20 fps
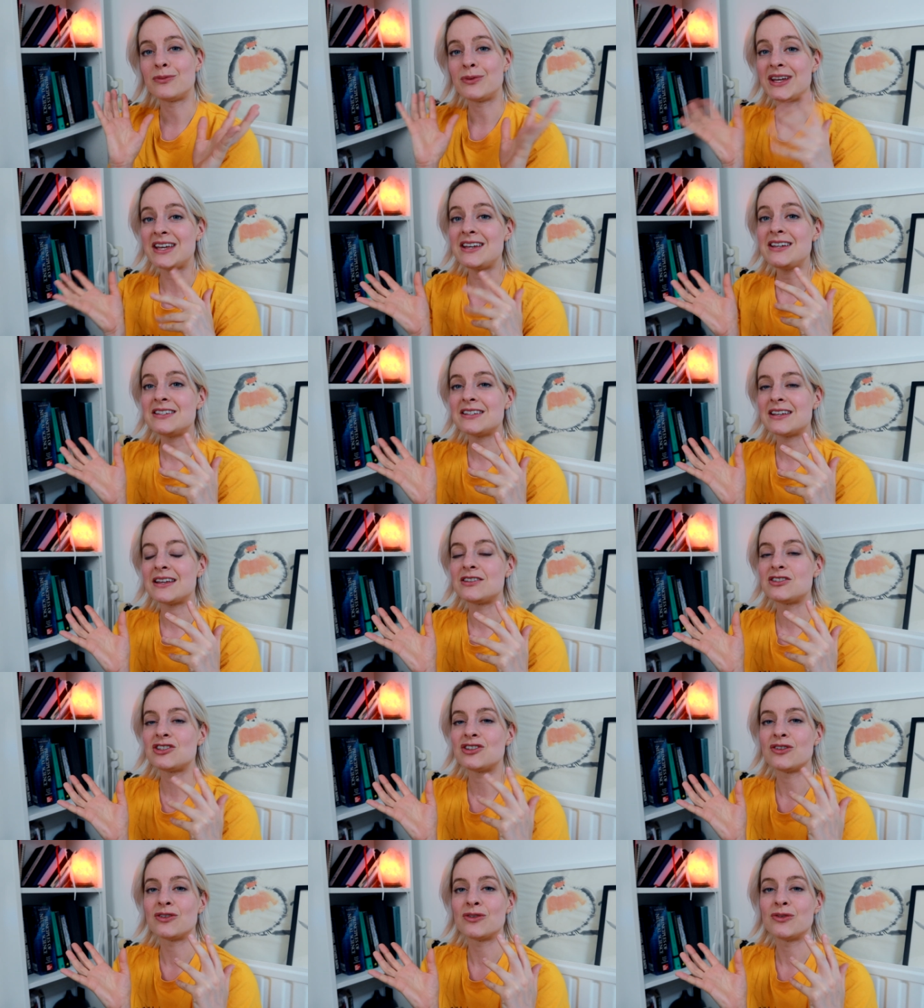weeks
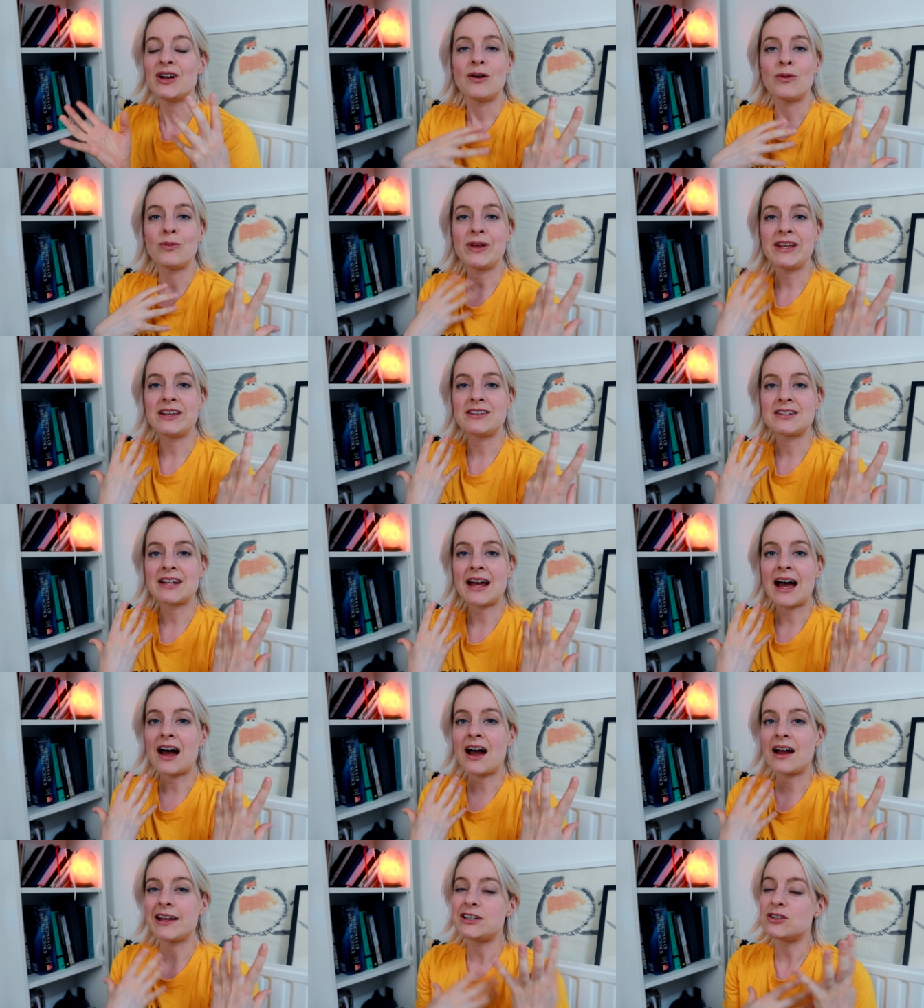into weeks
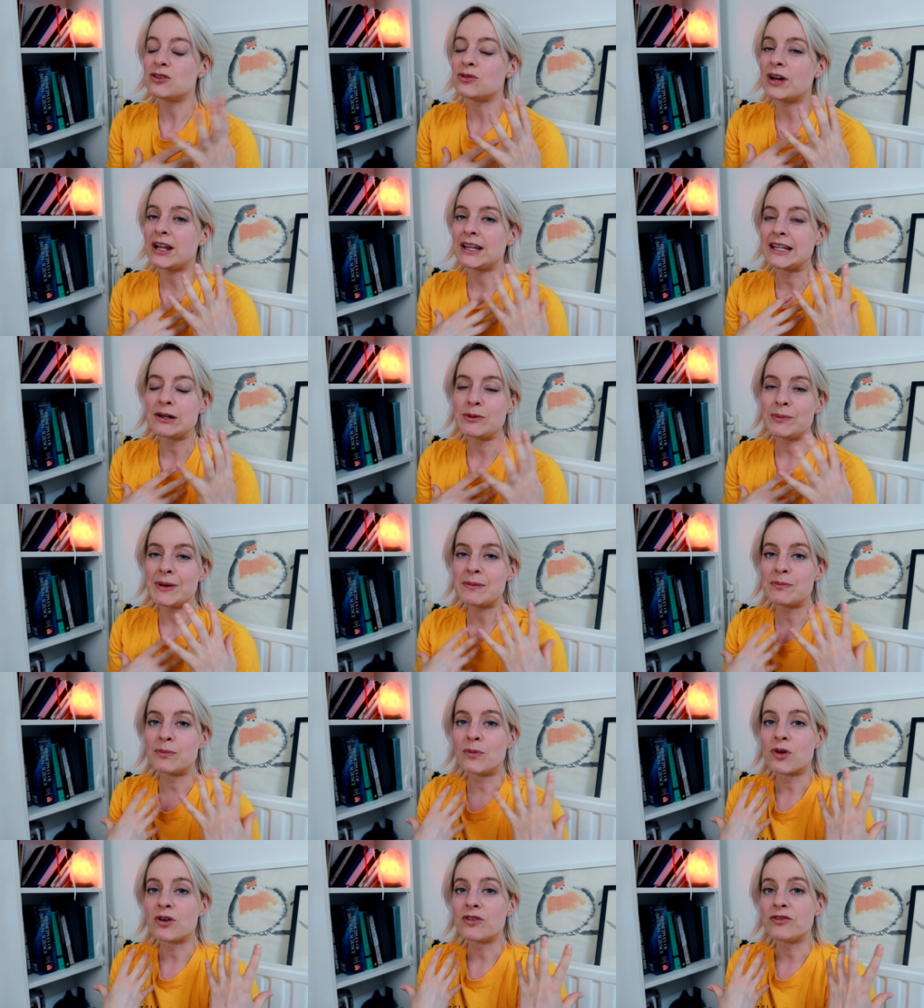that I do a little
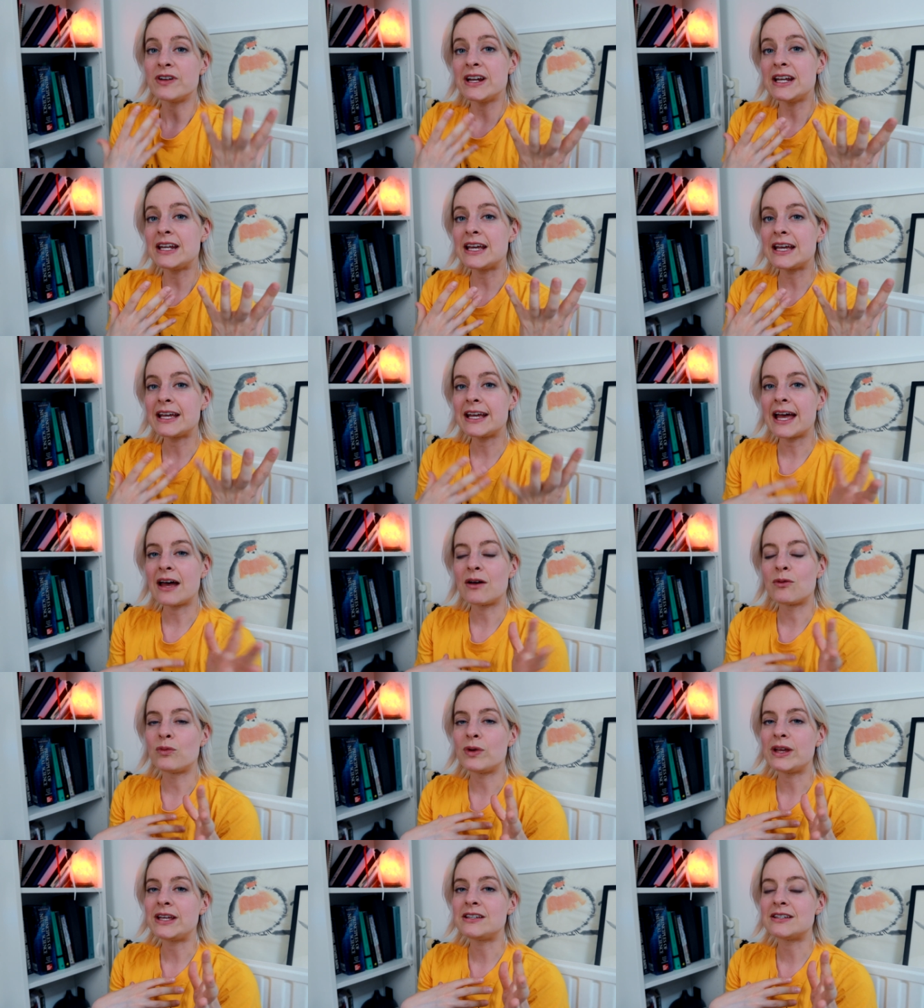bit more reading
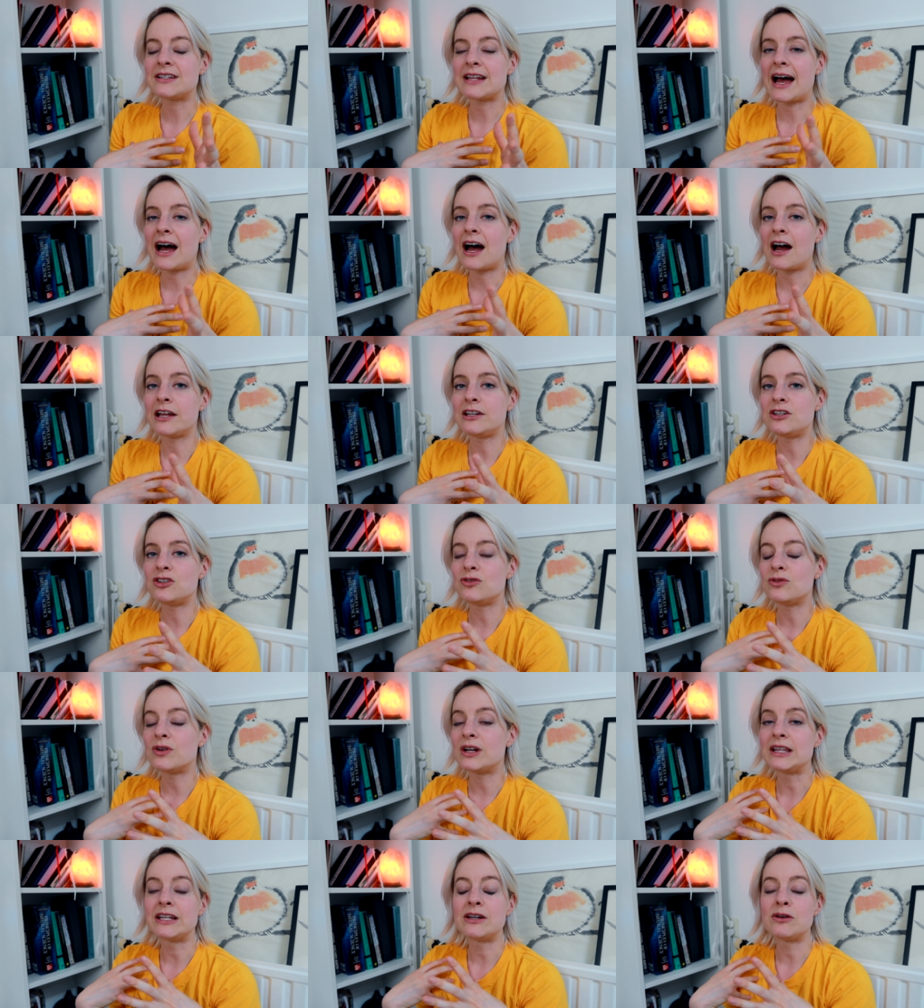and weeks that I
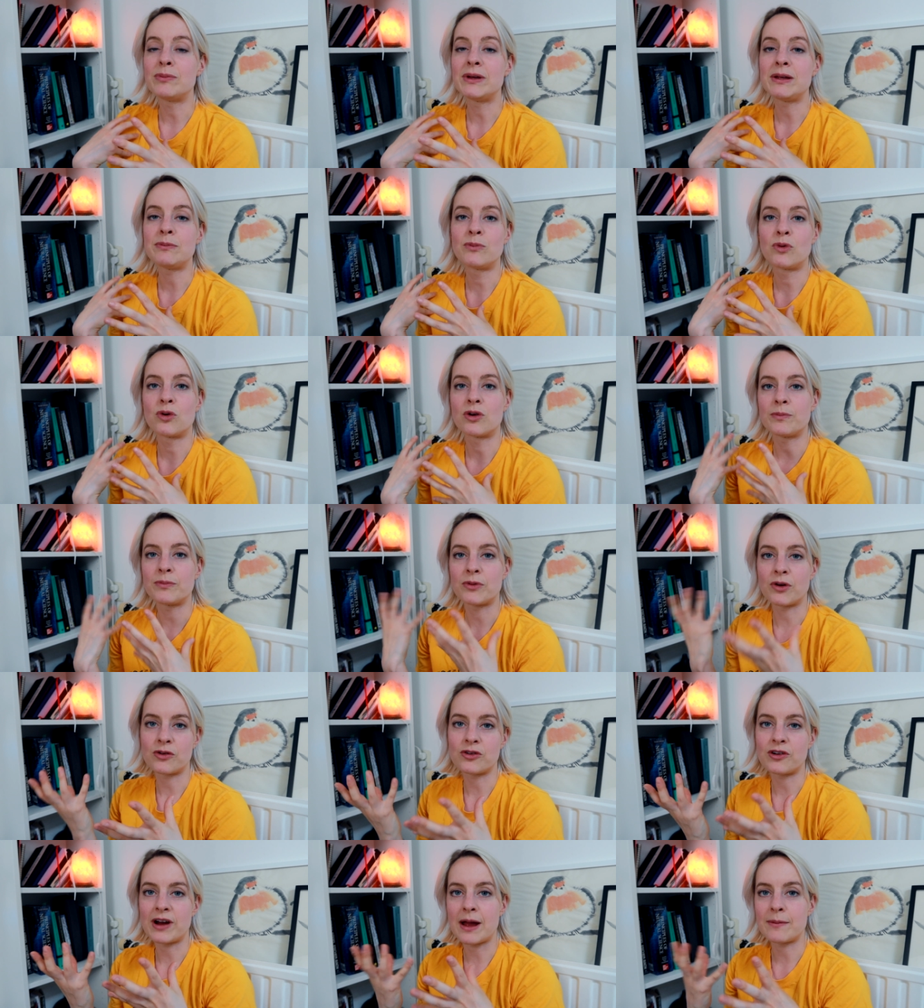do a little bit more
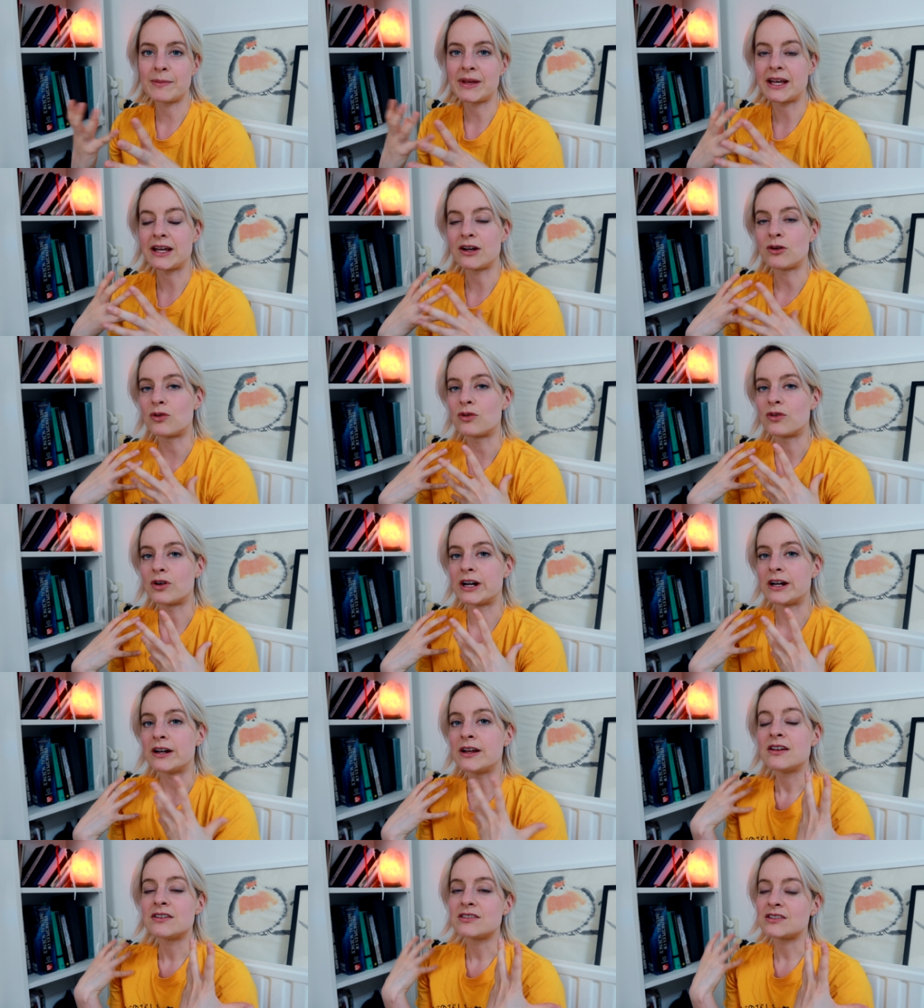programming
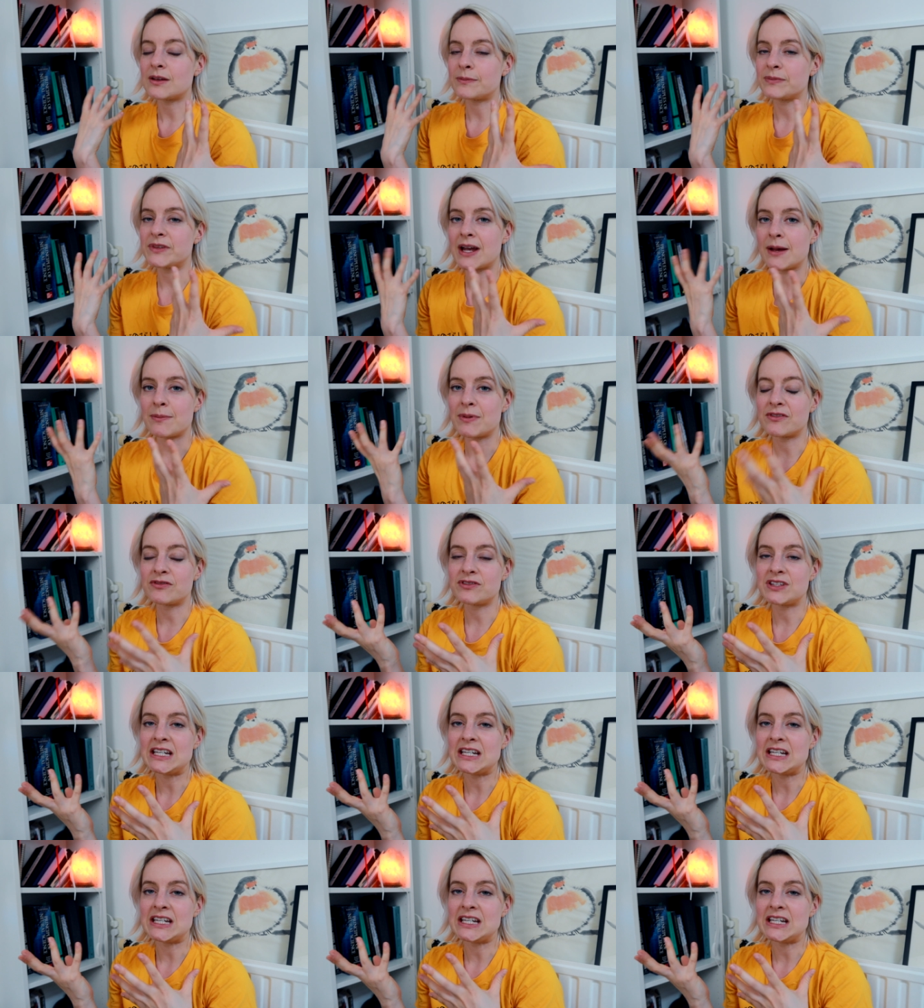or some type of